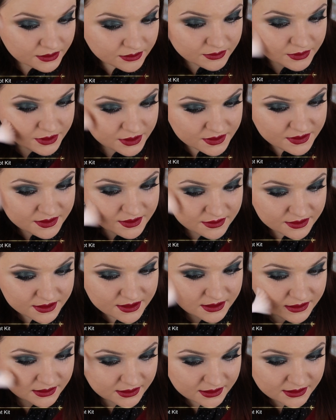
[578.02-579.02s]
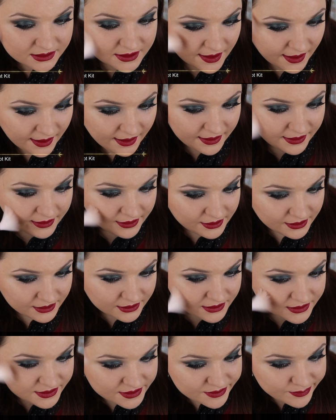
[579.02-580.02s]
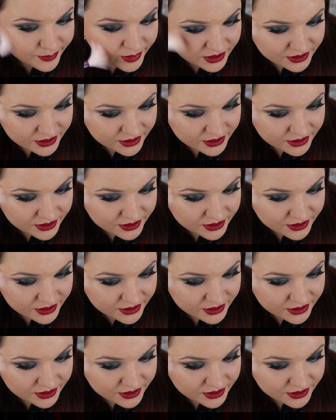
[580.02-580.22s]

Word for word: So I'm just using the tiniest